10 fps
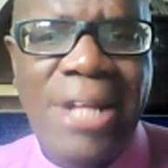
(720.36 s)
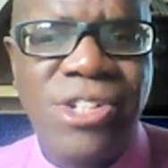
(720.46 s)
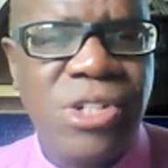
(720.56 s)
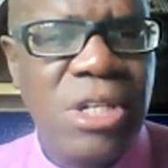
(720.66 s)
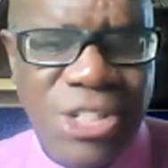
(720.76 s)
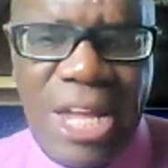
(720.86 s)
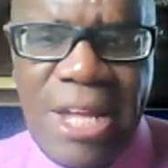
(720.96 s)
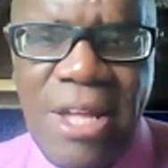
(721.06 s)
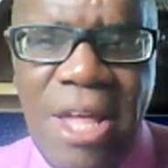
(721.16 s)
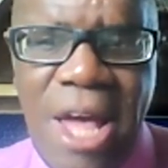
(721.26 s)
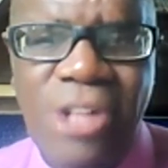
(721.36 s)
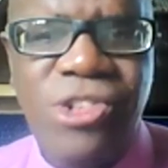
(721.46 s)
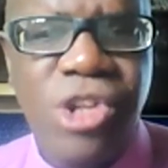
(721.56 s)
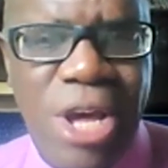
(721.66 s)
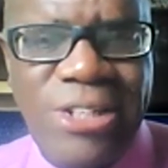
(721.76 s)
as he's saying
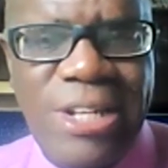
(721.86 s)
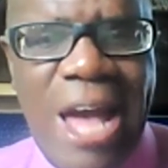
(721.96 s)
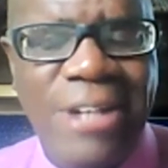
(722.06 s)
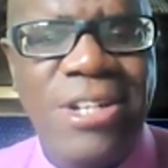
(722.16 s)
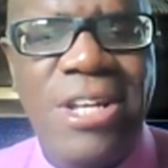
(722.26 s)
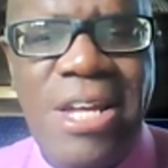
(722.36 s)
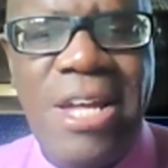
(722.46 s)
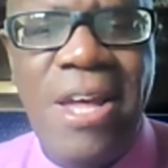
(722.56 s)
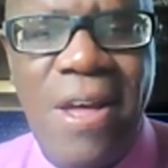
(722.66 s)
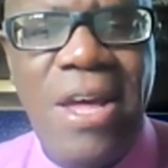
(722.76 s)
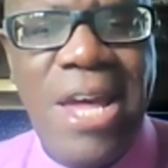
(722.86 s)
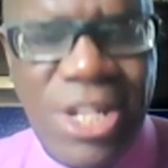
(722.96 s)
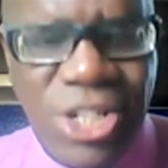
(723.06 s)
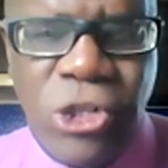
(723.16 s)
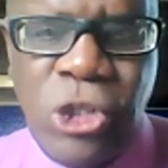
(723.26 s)
and suggesting, and he
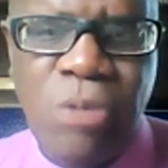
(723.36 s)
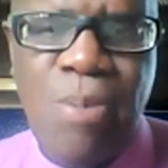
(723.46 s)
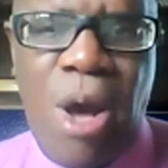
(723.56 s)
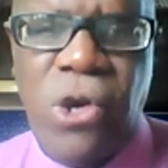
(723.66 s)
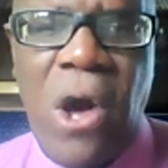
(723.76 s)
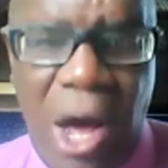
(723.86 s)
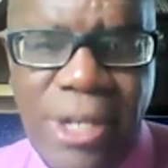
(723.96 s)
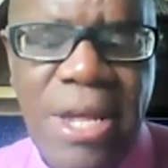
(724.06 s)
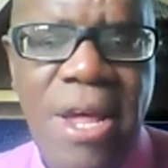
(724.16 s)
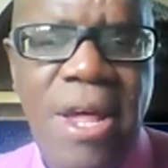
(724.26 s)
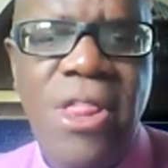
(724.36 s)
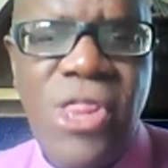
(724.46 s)
is spot on,